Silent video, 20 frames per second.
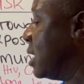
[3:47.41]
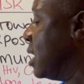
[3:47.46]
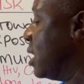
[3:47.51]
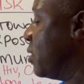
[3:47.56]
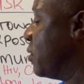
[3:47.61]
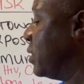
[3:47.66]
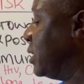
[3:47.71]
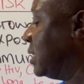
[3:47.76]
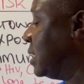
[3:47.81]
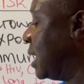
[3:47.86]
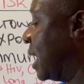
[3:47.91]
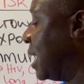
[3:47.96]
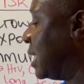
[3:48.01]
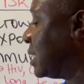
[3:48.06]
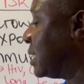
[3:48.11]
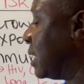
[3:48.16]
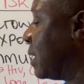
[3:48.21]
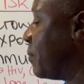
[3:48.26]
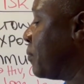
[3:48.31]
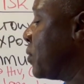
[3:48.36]

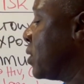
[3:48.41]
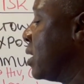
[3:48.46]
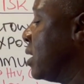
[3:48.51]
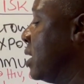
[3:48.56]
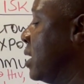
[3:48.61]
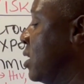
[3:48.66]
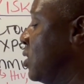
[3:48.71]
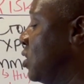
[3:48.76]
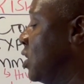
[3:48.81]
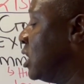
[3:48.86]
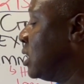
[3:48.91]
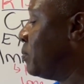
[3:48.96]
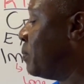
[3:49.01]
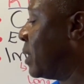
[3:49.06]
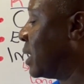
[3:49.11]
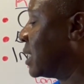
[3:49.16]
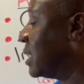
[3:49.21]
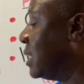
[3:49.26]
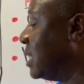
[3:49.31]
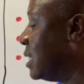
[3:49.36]
resulting in this
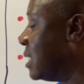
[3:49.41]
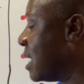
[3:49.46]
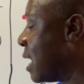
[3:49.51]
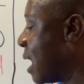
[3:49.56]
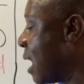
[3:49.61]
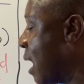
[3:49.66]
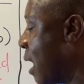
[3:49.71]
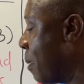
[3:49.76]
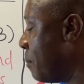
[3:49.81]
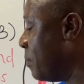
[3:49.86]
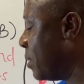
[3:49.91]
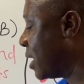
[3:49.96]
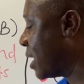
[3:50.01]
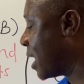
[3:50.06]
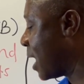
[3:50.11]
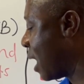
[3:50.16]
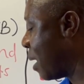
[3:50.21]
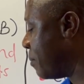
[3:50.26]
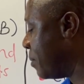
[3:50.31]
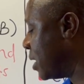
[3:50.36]
bacteria
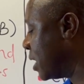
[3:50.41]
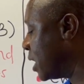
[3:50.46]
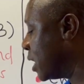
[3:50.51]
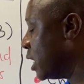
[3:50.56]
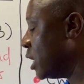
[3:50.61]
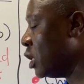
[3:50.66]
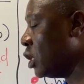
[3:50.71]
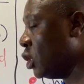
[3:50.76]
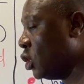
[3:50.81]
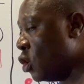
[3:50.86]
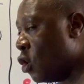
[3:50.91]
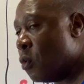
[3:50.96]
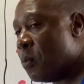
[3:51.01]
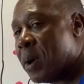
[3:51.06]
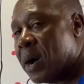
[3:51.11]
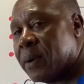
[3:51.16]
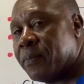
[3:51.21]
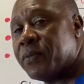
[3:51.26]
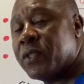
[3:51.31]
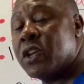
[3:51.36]
becoming
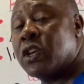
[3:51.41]
dormant.